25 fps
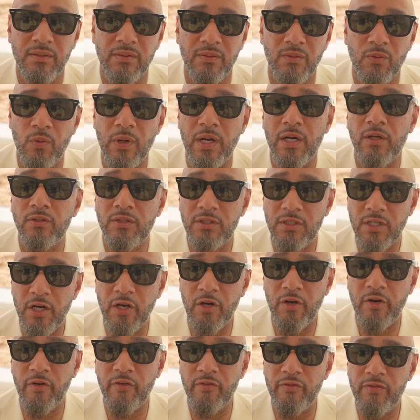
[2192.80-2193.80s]
well
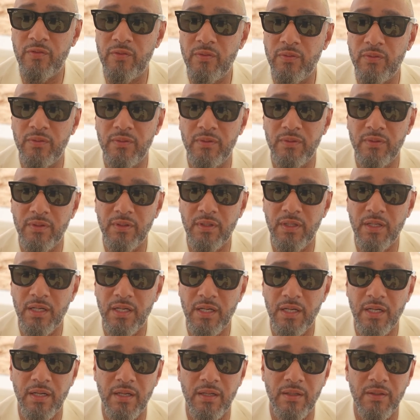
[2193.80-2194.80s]
served,
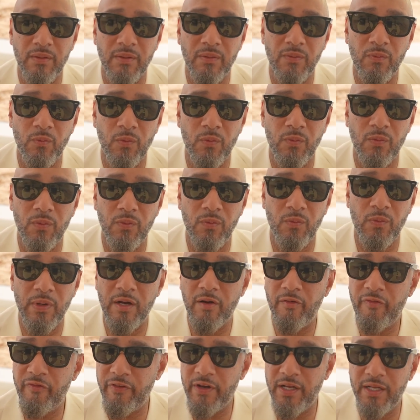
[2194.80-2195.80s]

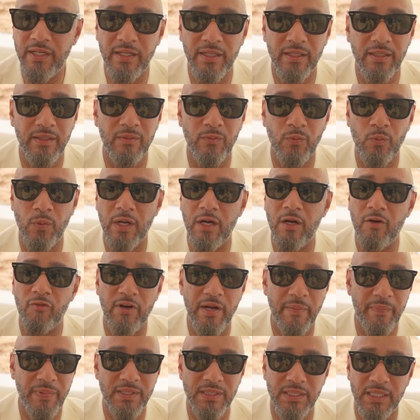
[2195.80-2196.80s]
well funded, well
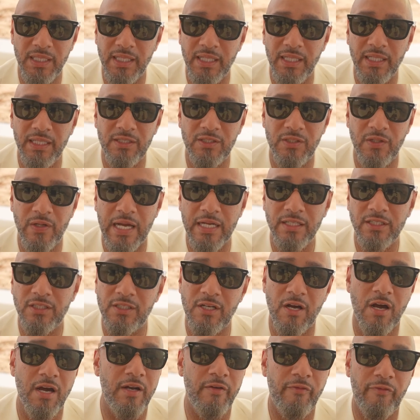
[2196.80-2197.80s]
represented. So I
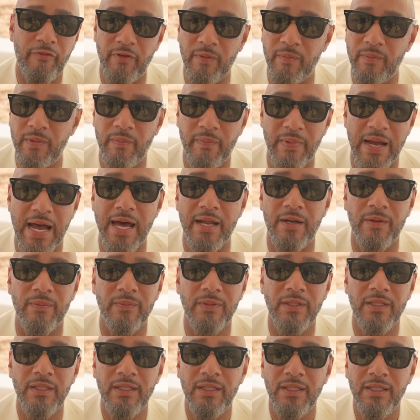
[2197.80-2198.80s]
started from the
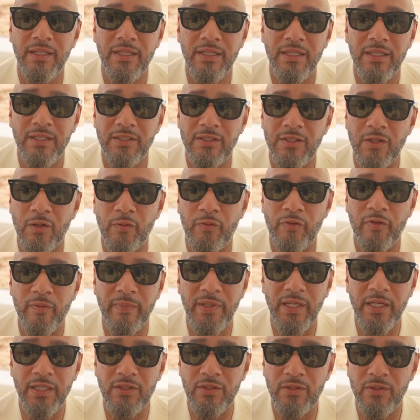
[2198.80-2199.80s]
bottom. So for
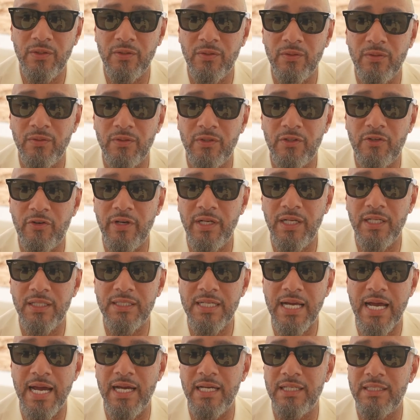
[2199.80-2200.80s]
me to
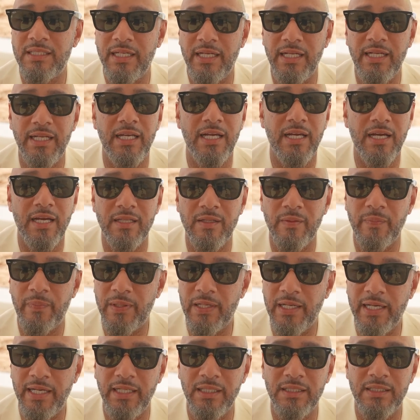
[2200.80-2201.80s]
criticize any other
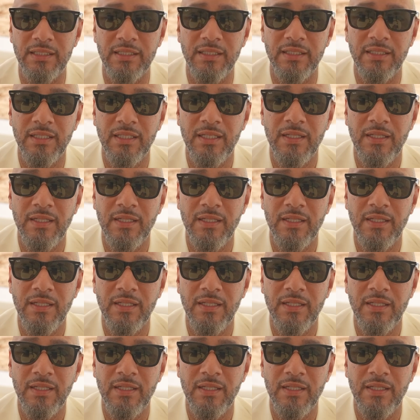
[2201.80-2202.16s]
place,